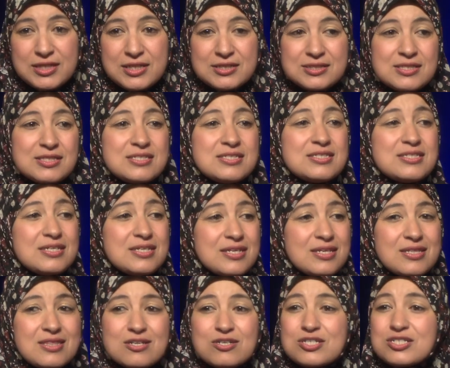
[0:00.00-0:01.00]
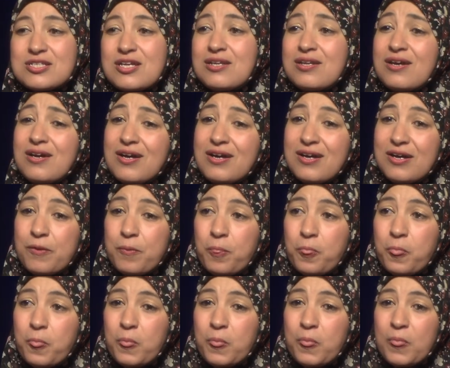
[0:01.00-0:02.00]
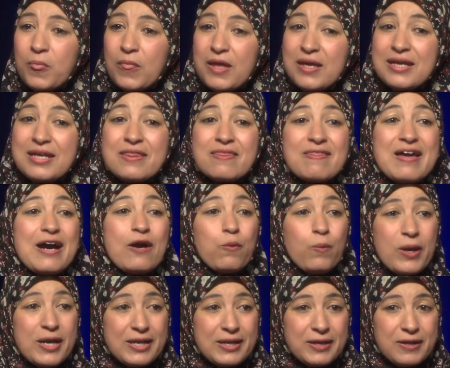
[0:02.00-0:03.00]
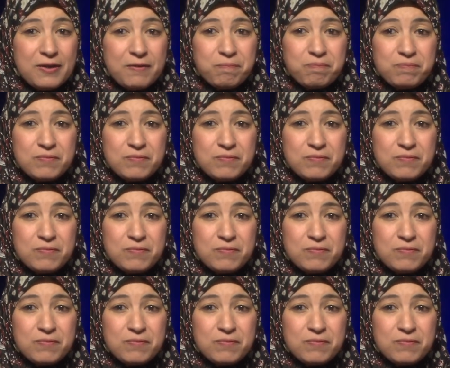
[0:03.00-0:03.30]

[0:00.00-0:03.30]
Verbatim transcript: to see their salah in that way,